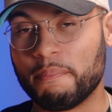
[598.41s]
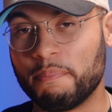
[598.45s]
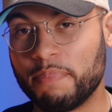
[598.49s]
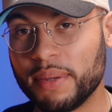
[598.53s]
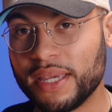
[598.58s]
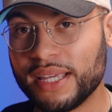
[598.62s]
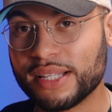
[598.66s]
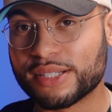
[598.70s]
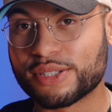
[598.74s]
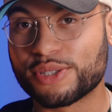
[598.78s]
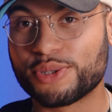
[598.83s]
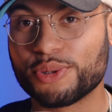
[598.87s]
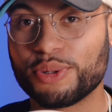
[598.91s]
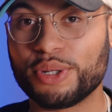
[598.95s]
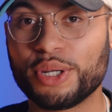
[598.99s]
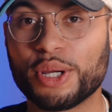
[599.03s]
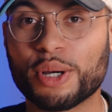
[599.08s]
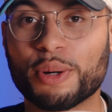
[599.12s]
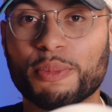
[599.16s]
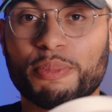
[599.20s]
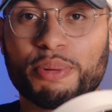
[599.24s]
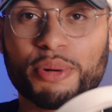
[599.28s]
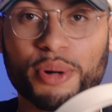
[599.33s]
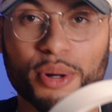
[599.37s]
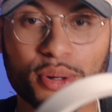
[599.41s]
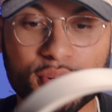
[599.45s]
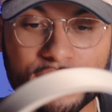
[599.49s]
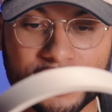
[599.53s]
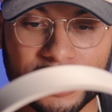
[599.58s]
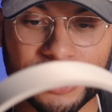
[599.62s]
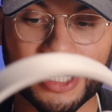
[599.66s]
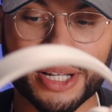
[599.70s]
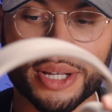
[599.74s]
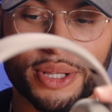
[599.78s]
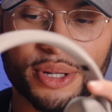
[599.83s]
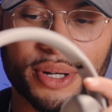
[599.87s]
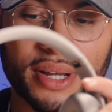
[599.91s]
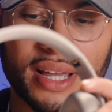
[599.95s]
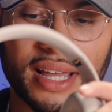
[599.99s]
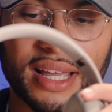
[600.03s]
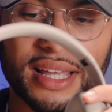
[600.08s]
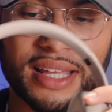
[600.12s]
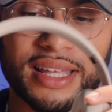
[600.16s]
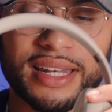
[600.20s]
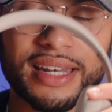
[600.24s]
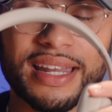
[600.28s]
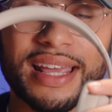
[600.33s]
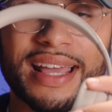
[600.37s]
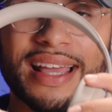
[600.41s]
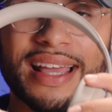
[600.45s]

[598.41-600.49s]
Beats Studio Pros, on the other hand,